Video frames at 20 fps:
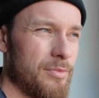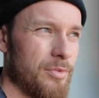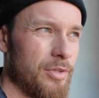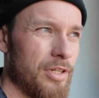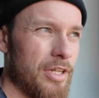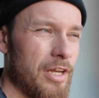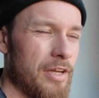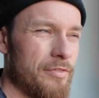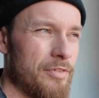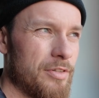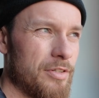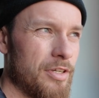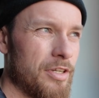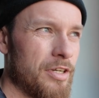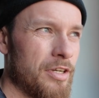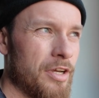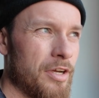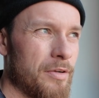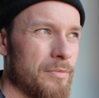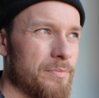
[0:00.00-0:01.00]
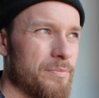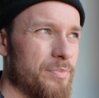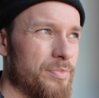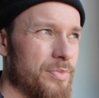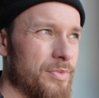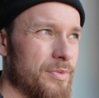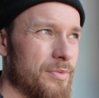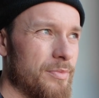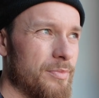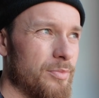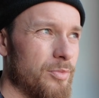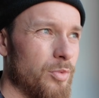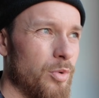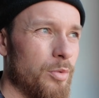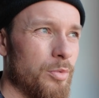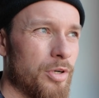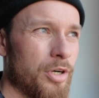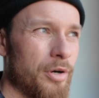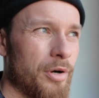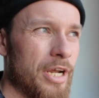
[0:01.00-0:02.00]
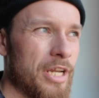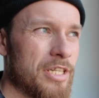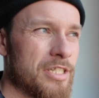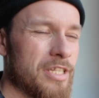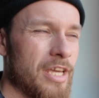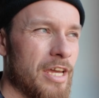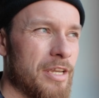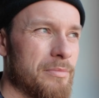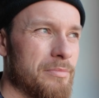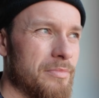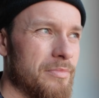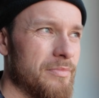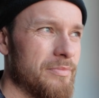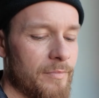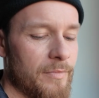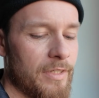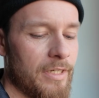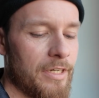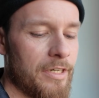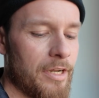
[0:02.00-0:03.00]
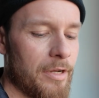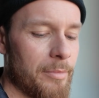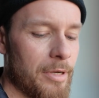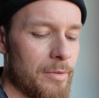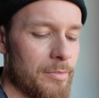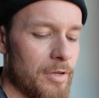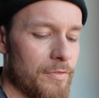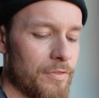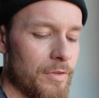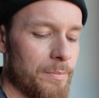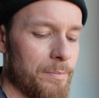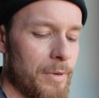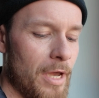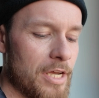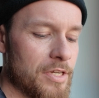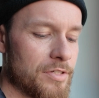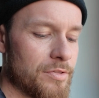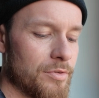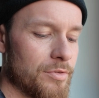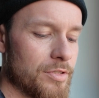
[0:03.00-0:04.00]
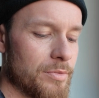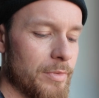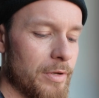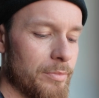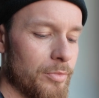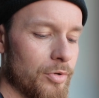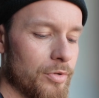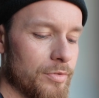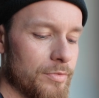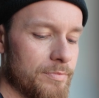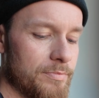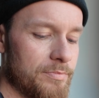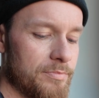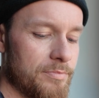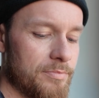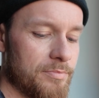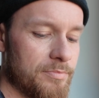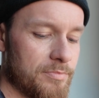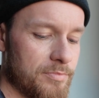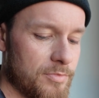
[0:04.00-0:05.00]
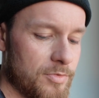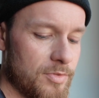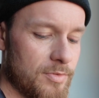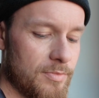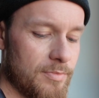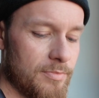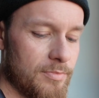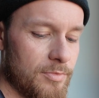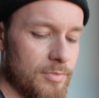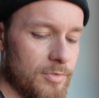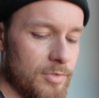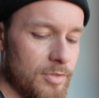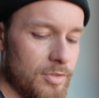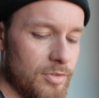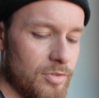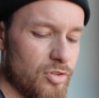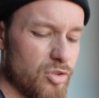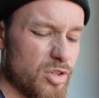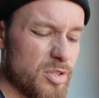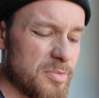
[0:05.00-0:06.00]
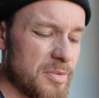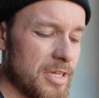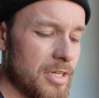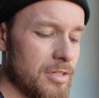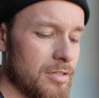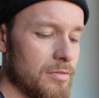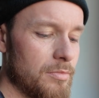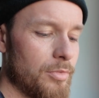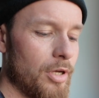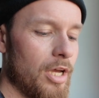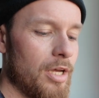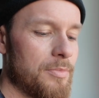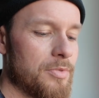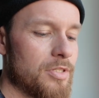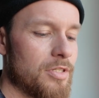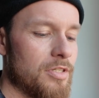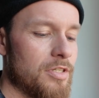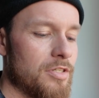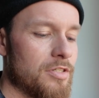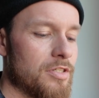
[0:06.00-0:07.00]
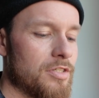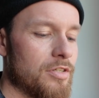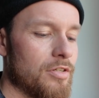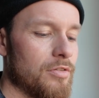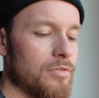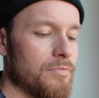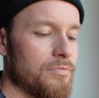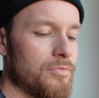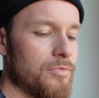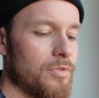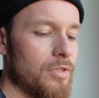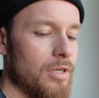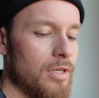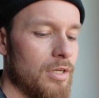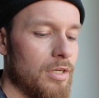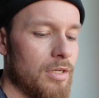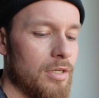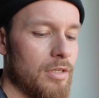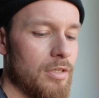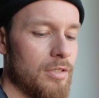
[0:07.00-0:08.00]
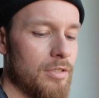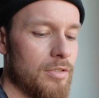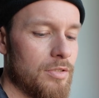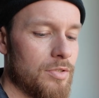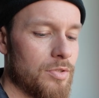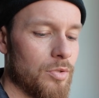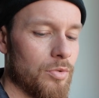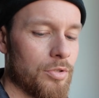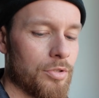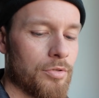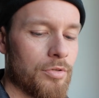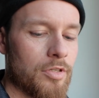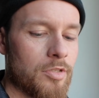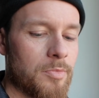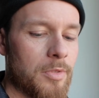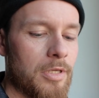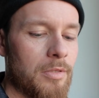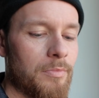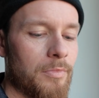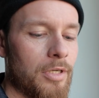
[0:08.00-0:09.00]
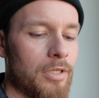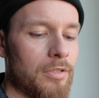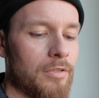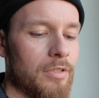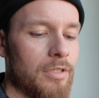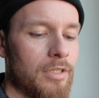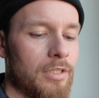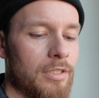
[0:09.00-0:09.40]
Well, I don't know. What would I rate a 10? I don't know, maybe if the pastry was a bit more crispy, perhaps. This is still sort of crispy, but